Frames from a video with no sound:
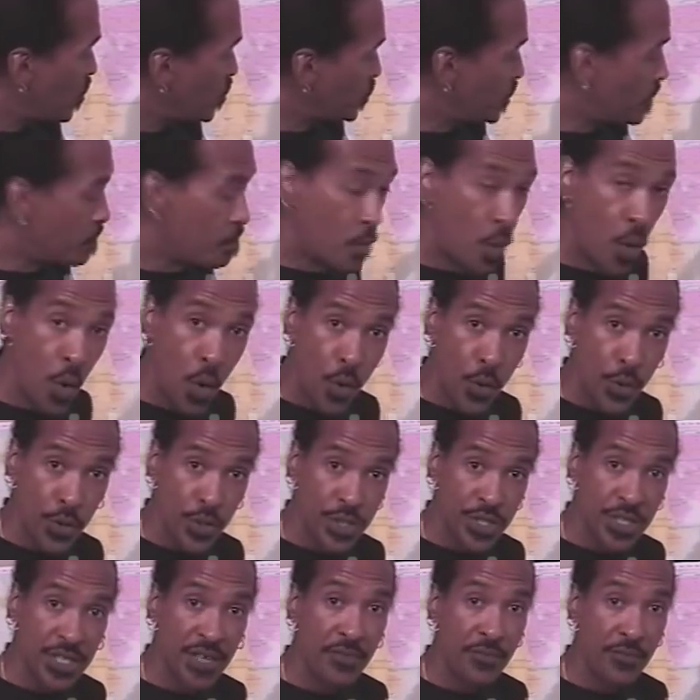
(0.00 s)
The
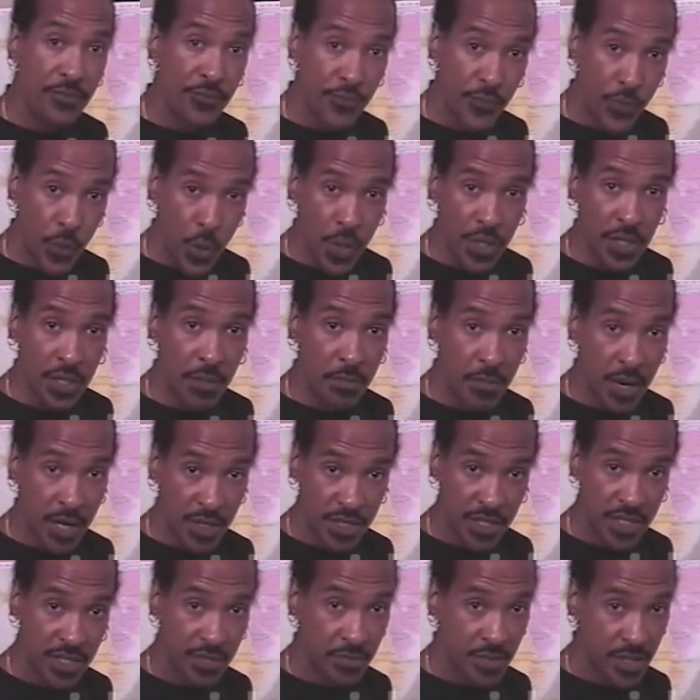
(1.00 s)
Moors fought
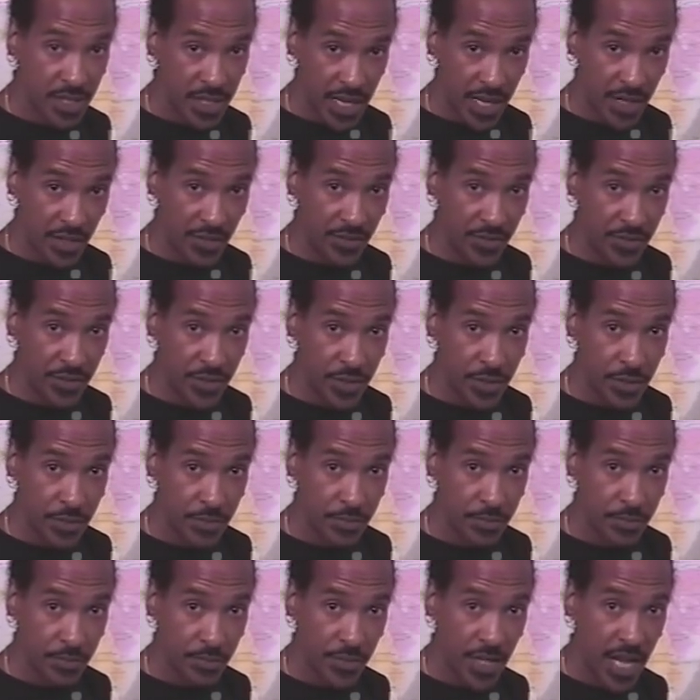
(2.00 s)
amongst themselves.
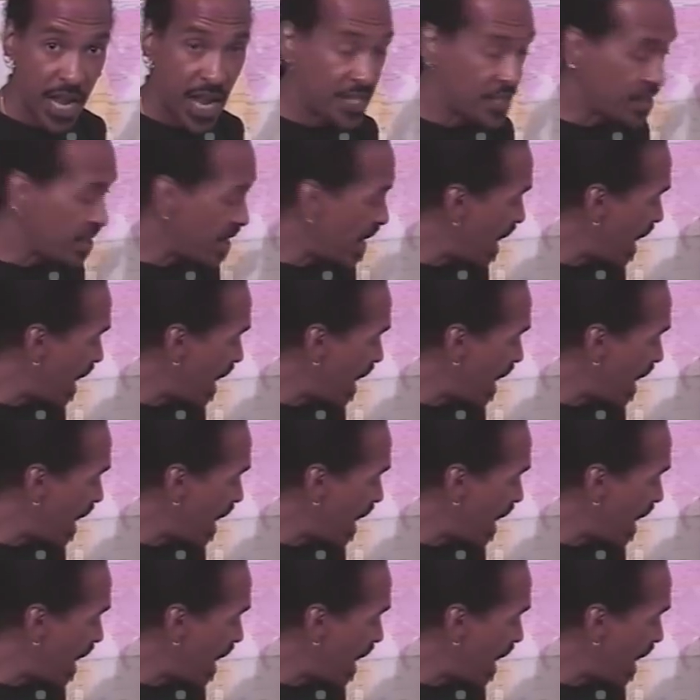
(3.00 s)
As an